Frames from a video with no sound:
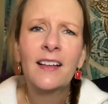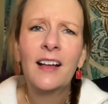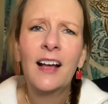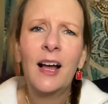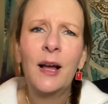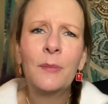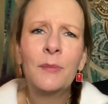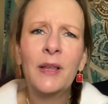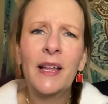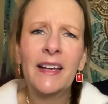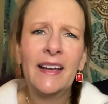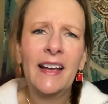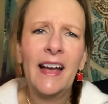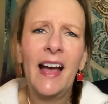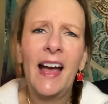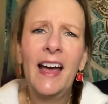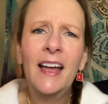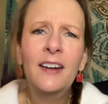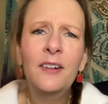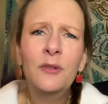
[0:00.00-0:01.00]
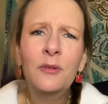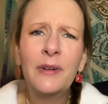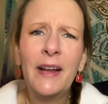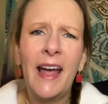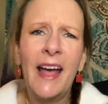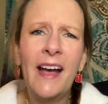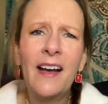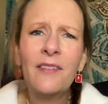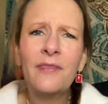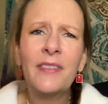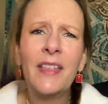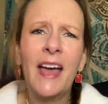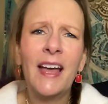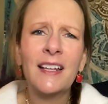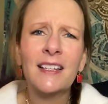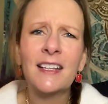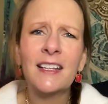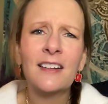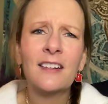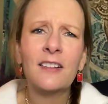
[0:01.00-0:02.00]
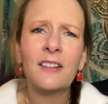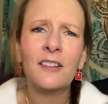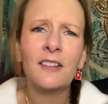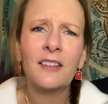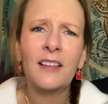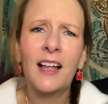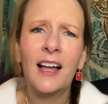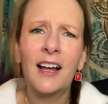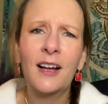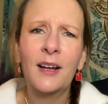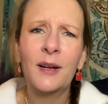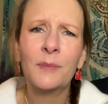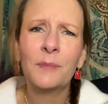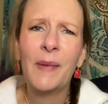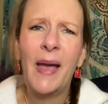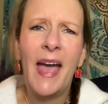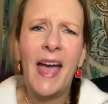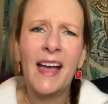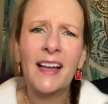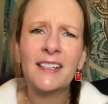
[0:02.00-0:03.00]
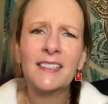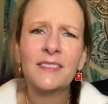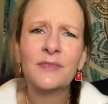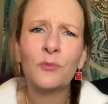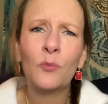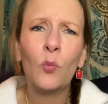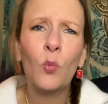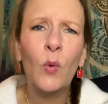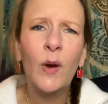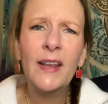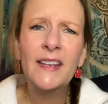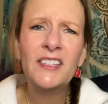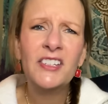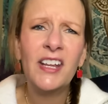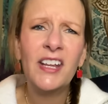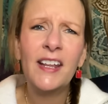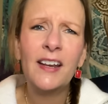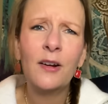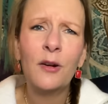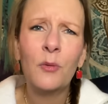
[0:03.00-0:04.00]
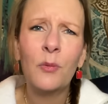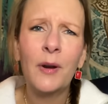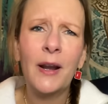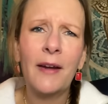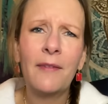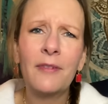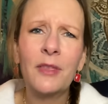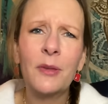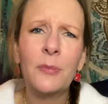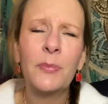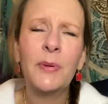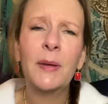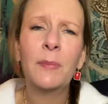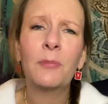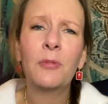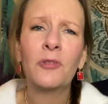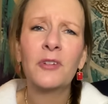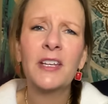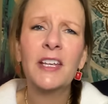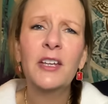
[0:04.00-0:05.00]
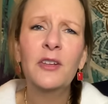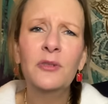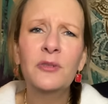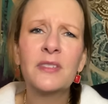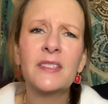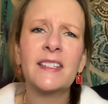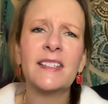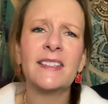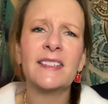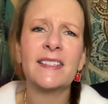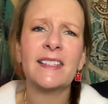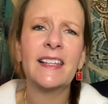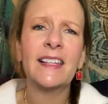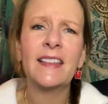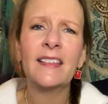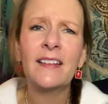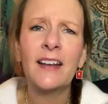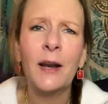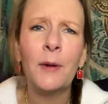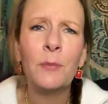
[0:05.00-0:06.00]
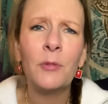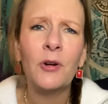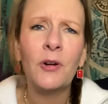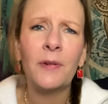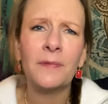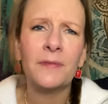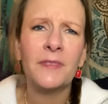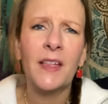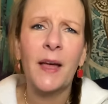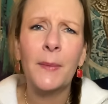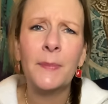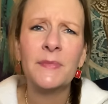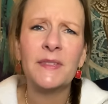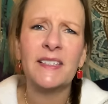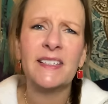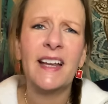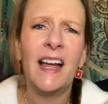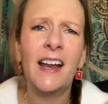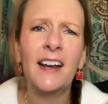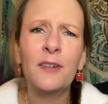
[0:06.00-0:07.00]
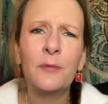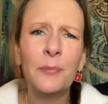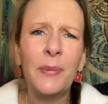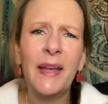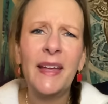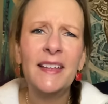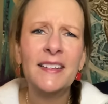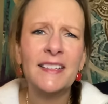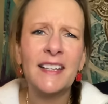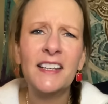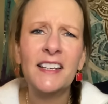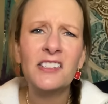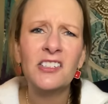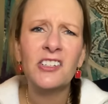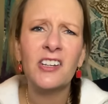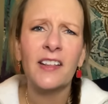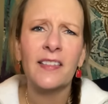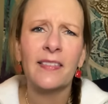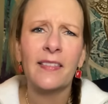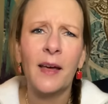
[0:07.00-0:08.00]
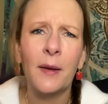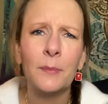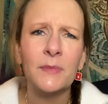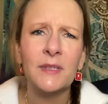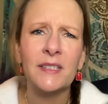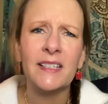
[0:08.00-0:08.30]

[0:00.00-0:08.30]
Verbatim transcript: I'm like, I don't have that little... widget or whatever that people use to see the number of thumbs down. I don't pay attention to thumbs